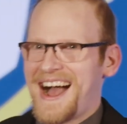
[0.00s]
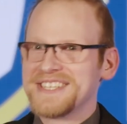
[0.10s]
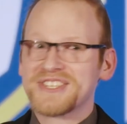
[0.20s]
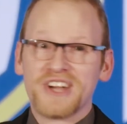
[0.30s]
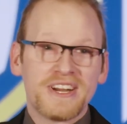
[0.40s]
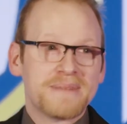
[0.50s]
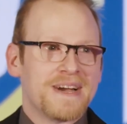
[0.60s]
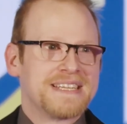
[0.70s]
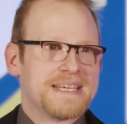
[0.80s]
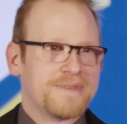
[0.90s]
I started
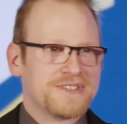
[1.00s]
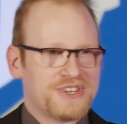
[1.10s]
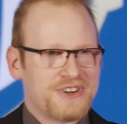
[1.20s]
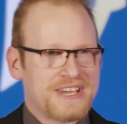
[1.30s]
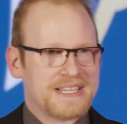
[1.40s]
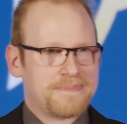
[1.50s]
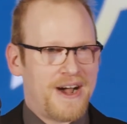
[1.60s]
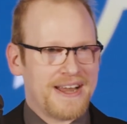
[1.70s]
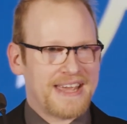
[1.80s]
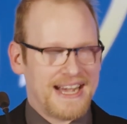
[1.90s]
my deeper journey into
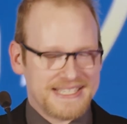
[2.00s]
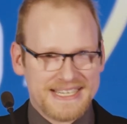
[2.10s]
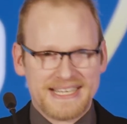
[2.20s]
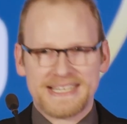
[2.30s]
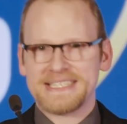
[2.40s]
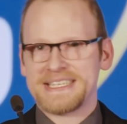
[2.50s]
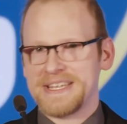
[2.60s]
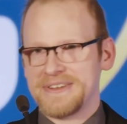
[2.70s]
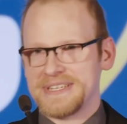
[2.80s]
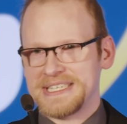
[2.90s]
podcasting and
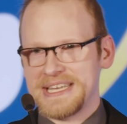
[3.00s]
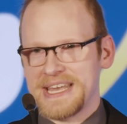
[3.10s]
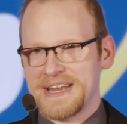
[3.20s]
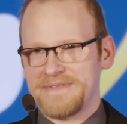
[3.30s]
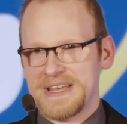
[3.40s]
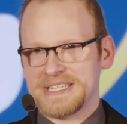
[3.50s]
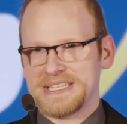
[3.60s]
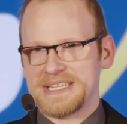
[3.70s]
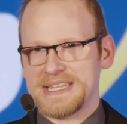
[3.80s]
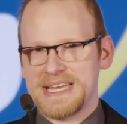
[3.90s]
continue to seek
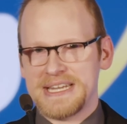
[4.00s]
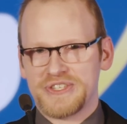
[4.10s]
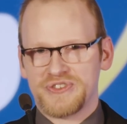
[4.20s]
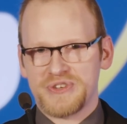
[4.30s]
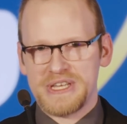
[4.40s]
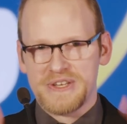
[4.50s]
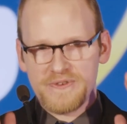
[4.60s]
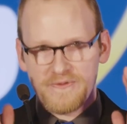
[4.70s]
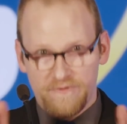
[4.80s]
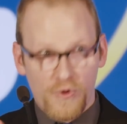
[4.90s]
innovation in the industry
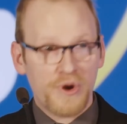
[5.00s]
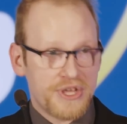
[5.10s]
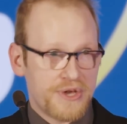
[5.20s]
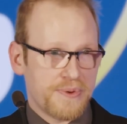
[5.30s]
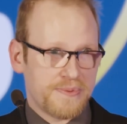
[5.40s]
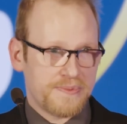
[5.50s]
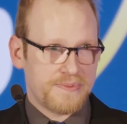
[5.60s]
for you,